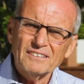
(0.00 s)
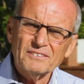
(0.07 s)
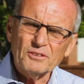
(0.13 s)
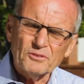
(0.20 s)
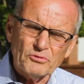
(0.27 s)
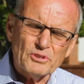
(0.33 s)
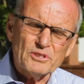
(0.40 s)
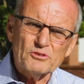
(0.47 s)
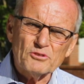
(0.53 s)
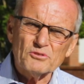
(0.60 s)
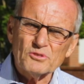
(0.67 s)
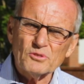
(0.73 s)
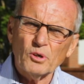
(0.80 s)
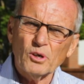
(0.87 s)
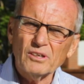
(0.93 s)
to treat your
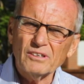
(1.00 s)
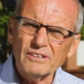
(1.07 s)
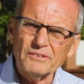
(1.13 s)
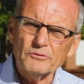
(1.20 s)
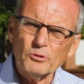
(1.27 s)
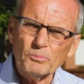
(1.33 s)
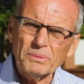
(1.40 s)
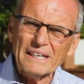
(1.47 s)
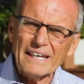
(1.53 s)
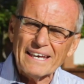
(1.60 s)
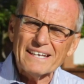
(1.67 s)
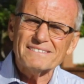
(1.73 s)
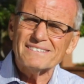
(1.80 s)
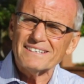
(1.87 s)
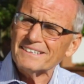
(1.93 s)
soil and your
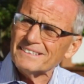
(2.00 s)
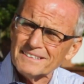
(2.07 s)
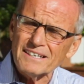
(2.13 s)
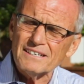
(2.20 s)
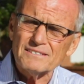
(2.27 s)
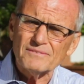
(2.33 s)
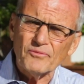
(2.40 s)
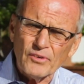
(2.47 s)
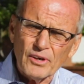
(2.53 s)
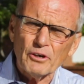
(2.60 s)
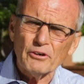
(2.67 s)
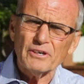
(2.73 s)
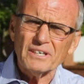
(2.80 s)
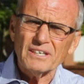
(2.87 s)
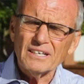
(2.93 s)
plants, and it does
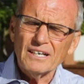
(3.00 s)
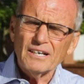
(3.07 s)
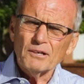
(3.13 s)
vary